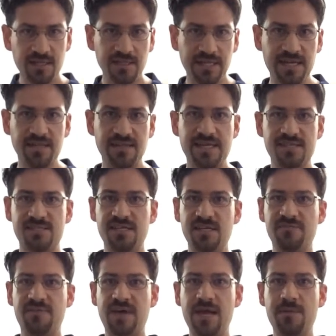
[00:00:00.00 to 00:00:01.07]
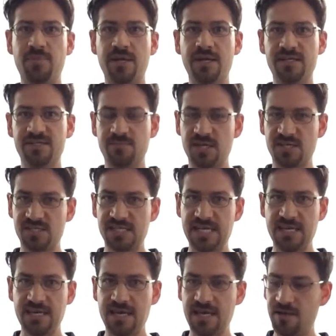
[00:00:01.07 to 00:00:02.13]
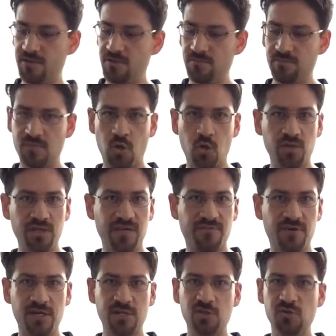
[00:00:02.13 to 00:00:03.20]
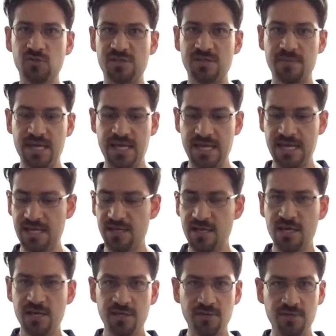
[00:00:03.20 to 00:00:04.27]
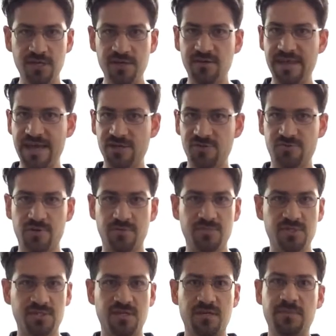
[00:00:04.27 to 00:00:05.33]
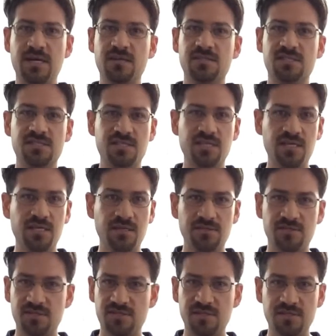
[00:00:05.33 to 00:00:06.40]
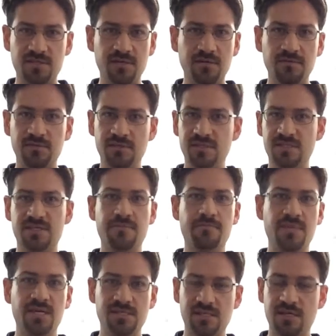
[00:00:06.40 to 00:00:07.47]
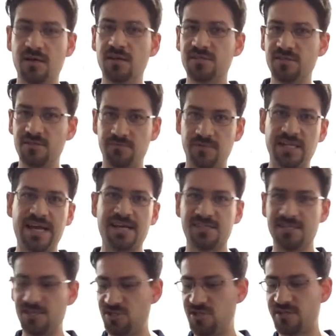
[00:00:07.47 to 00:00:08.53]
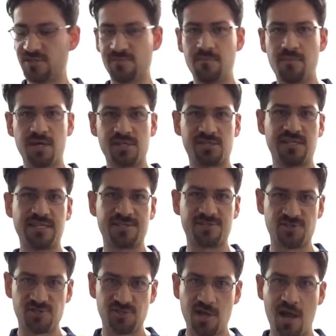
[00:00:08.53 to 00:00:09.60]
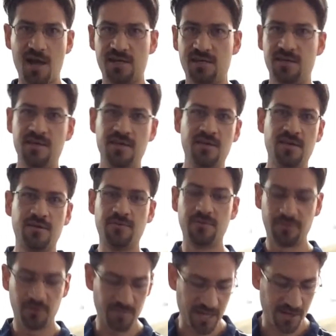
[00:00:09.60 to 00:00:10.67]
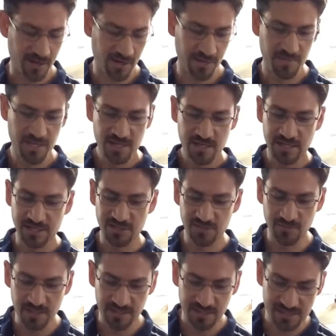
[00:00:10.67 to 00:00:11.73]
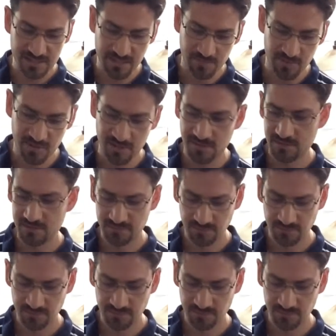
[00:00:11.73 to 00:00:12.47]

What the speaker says: letting that stick vibrate as much as I can, holding it very loose in my hand, you'd hear that drum just come out and sing. Just the tone is amazing. Also the relaxation. There's much less shock going through my arm. Like doing this number